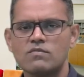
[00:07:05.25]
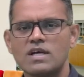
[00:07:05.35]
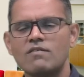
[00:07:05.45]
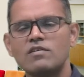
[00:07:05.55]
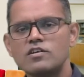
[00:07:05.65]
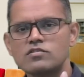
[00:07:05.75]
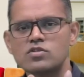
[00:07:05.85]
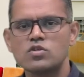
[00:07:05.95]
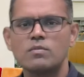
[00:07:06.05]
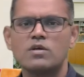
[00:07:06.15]
We have learned
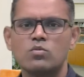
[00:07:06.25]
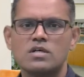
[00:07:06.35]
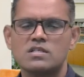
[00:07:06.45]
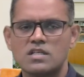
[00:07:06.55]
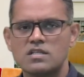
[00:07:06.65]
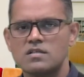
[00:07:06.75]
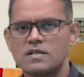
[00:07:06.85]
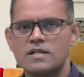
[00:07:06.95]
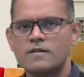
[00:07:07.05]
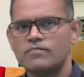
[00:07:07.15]
so many words in
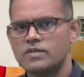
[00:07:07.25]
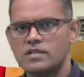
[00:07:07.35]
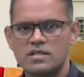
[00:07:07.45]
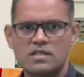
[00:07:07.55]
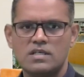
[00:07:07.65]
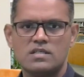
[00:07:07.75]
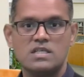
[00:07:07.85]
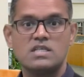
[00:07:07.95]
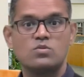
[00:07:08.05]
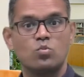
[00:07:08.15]

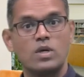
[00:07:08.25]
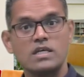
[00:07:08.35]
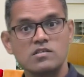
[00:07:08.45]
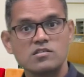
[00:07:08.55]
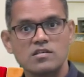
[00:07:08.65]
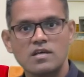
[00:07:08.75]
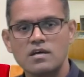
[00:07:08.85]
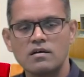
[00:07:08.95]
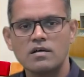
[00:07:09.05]
these weeks, yeah.